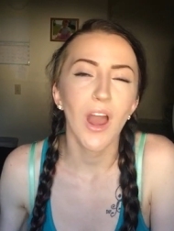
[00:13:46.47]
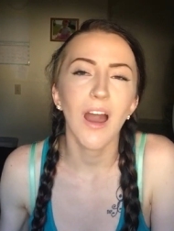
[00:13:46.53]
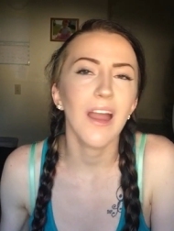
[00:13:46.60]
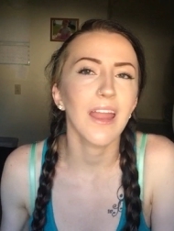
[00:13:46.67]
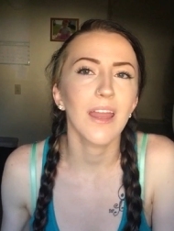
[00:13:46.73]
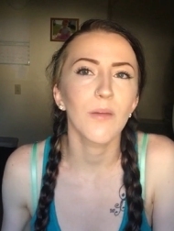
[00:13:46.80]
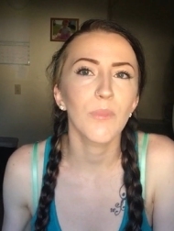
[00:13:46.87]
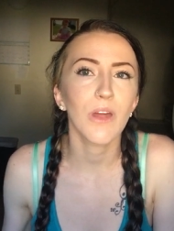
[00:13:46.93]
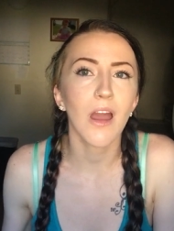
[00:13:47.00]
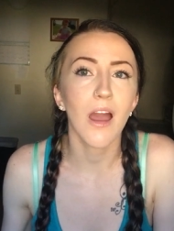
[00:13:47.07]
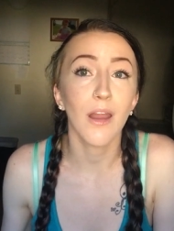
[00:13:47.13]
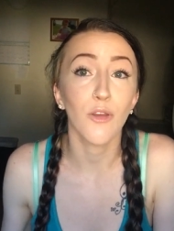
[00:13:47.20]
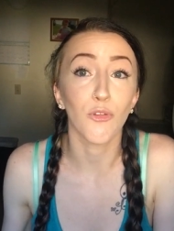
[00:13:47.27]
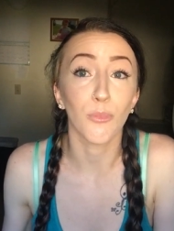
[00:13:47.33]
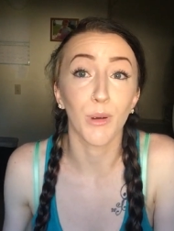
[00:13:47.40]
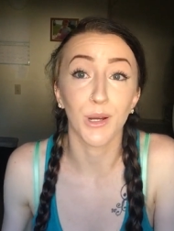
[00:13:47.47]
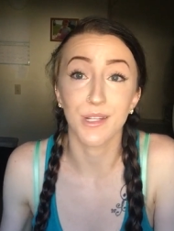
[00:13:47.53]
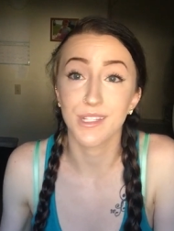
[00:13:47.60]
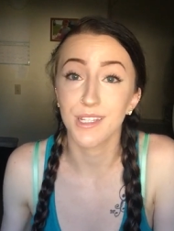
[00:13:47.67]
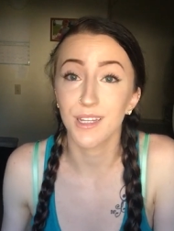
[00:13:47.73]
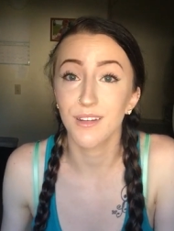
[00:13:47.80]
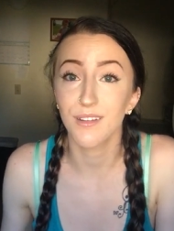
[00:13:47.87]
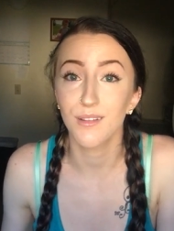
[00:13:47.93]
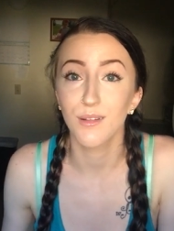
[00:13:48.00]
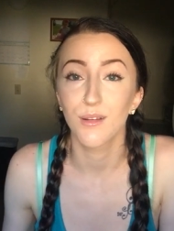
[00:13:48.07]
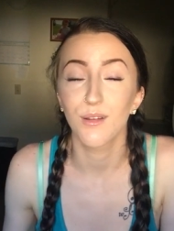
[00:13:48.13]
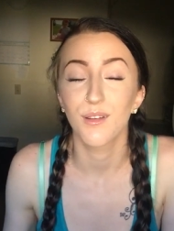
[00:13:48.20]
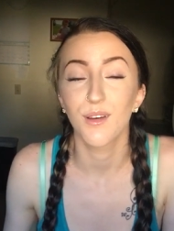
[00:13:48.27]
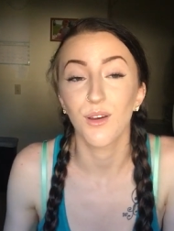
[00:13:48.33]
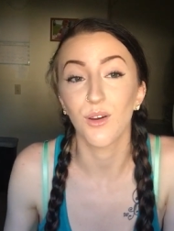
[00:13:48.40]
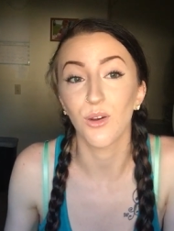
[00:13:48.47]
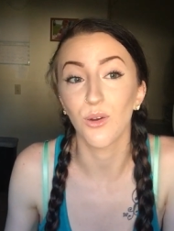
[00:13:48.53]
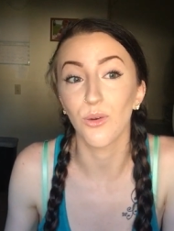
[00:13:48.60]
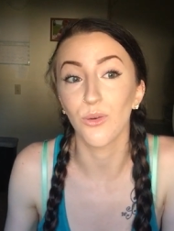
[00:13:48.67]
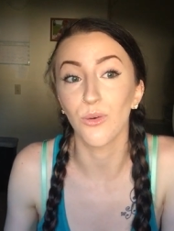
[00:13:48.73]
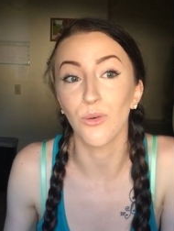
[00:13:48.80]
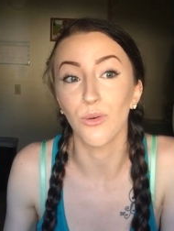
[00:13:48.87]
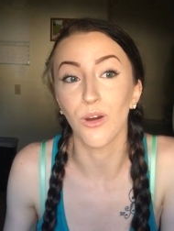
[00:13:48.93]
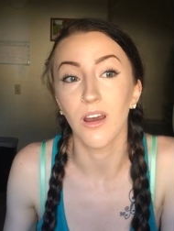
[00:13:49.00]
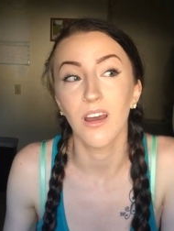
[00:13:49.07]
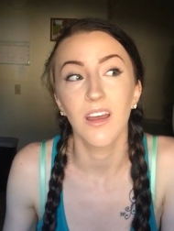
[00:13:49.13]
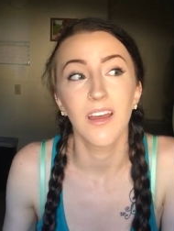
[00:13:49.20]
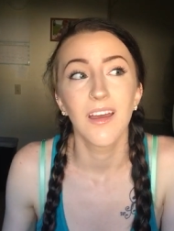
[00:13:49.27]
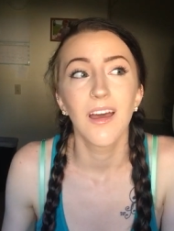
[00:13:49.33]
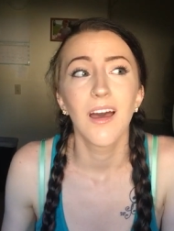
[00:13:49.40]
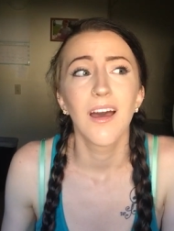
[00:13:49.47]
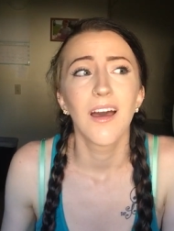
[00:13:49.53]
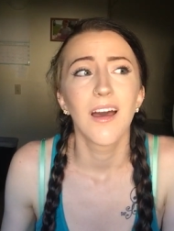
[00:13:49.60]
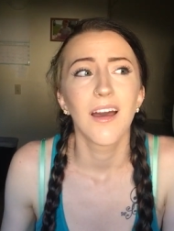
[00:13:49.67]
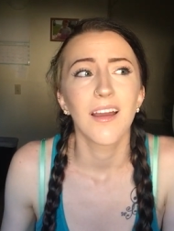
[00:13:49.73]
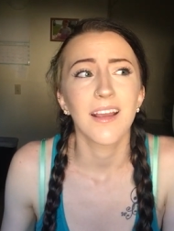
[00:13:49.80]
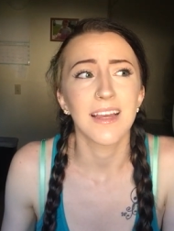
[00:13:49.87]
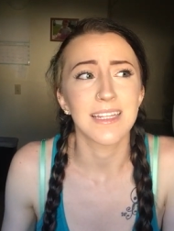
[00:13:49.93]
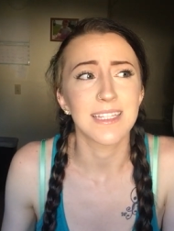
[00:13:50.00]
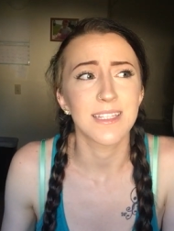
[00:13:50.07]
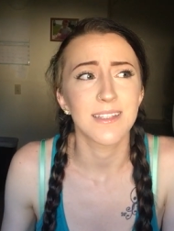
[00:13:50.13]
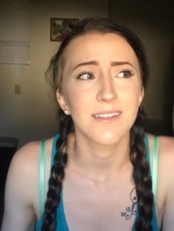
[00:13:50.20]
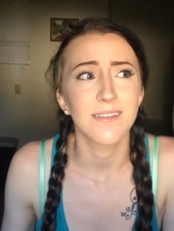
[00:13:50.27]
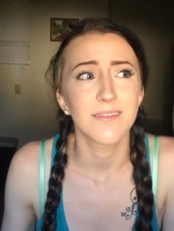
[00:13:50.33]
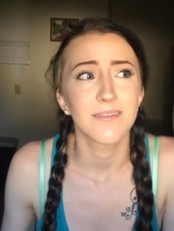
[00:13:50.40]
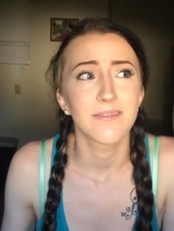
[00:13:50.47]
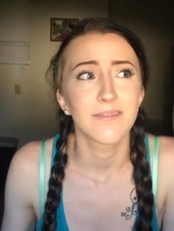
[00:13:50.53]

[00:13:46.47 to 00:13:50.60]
I am the kind of person who gets